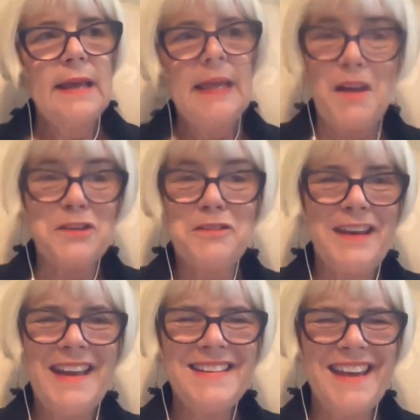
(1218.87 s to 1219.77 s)
how to
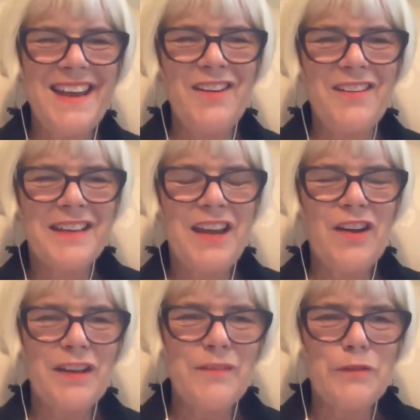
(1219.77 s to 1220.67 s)
create
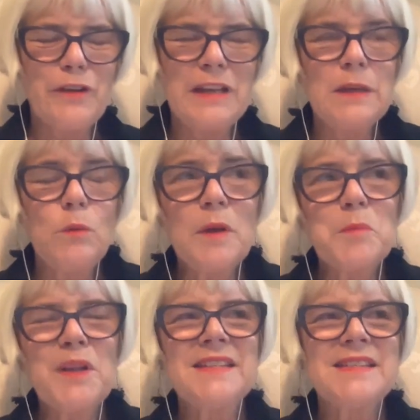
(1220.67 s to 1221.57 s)
caregiver-friendly
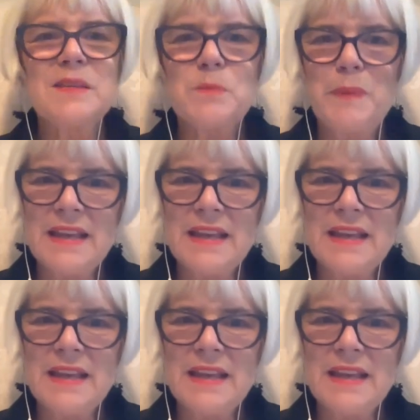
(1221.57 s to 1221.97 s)
workplaces,